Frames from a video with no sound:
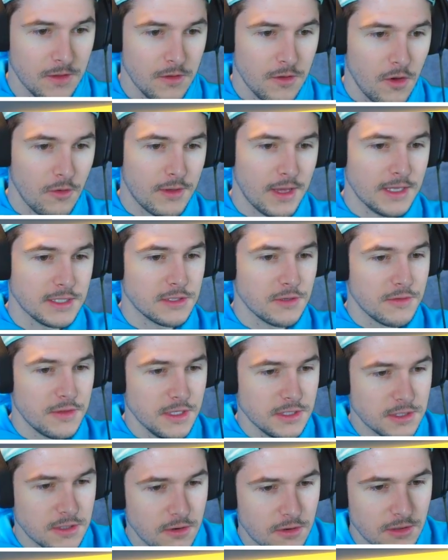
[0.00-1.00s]
Okay, so
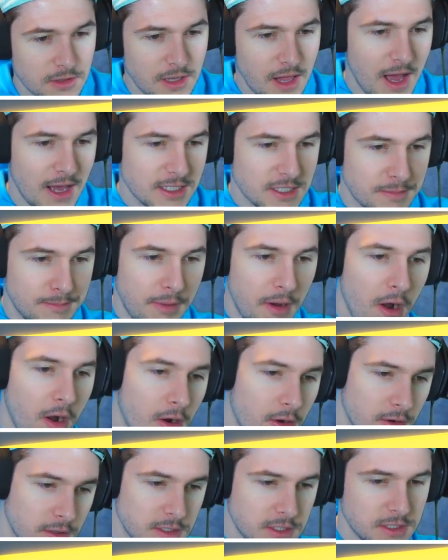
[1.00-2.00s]
this girl lost
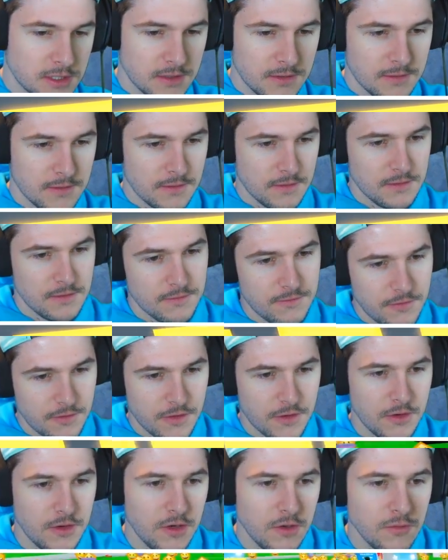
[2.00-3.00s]
parts for
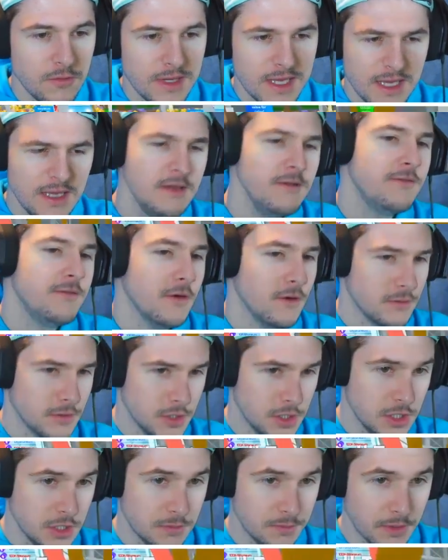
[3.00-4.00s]
the new e-phone
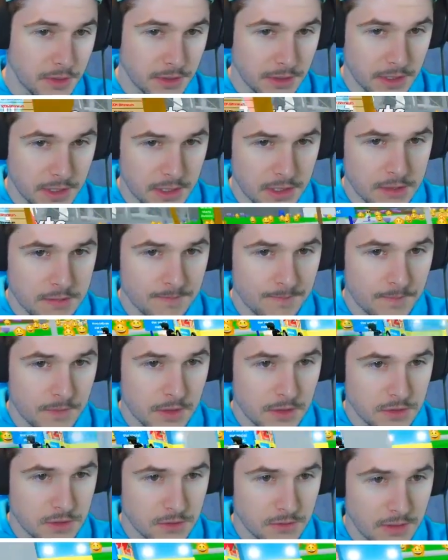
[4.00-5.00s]
she's building.
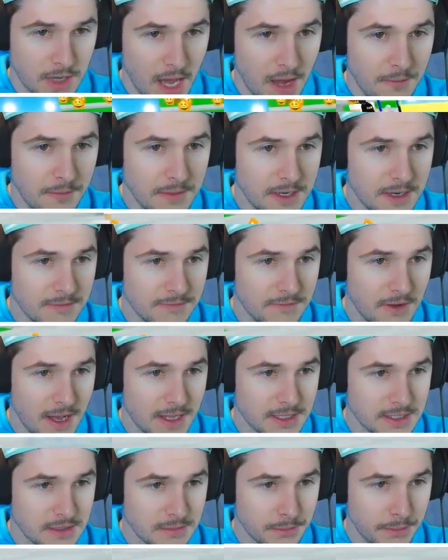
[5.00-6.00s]
So now we need to
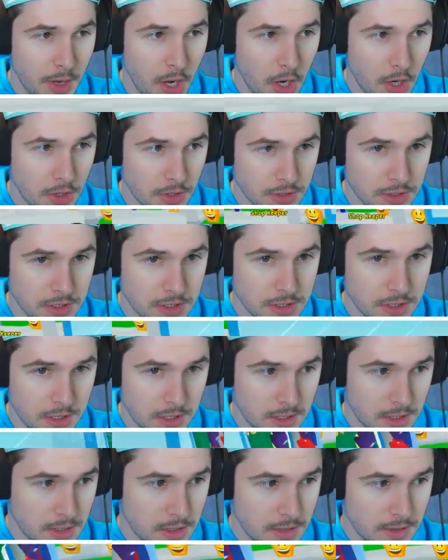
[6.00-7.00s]
find some parts.
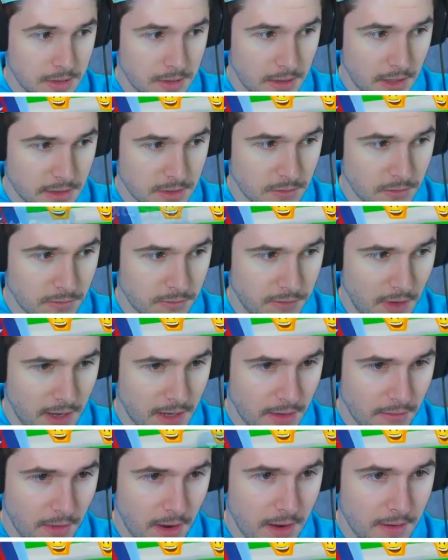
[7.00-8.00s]
That's what we're
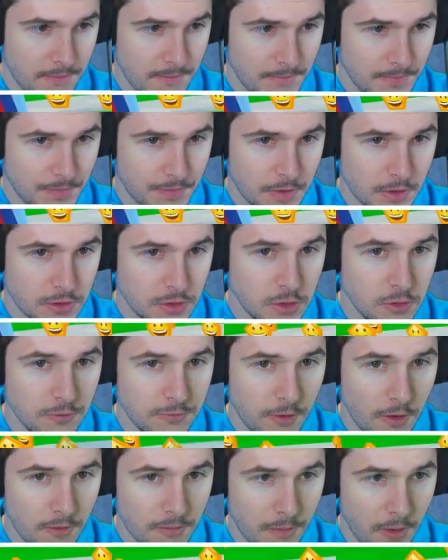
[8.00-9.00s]
finding, right? Two
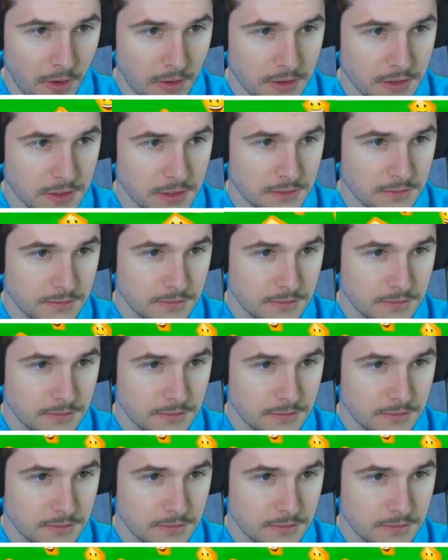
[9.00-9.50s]
phone parts.